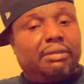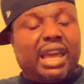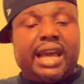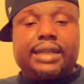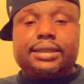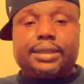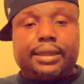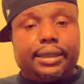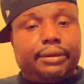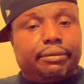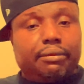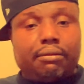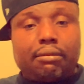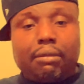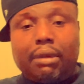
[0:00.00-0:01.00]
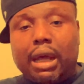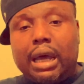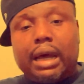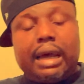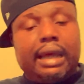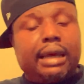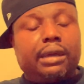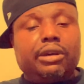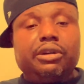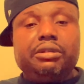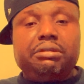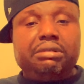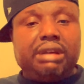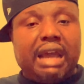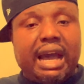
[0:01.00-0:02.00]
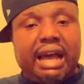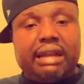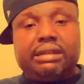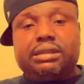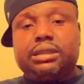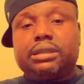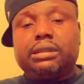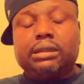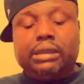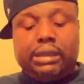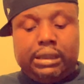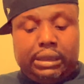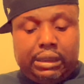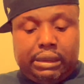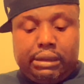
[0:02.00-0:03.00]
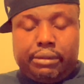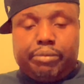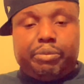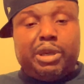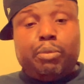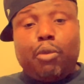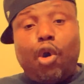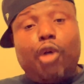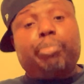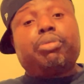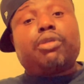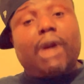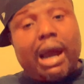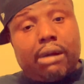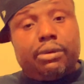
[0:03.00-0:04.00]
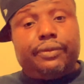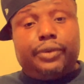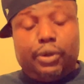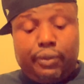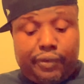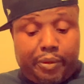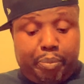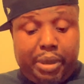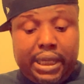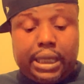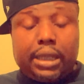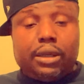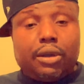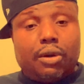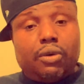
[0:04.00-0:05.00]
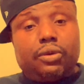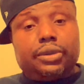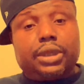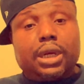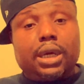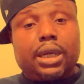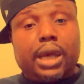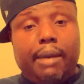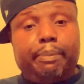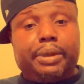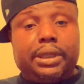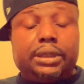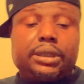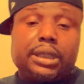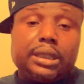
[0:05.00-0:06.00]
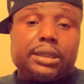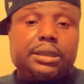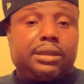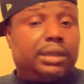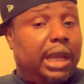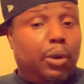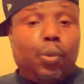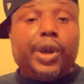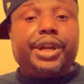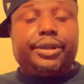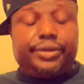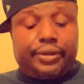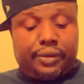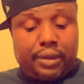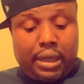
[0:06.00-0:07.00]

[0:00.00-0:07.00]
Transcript: Excellent. I could not be more proud of you for picking those companies, because they're winners.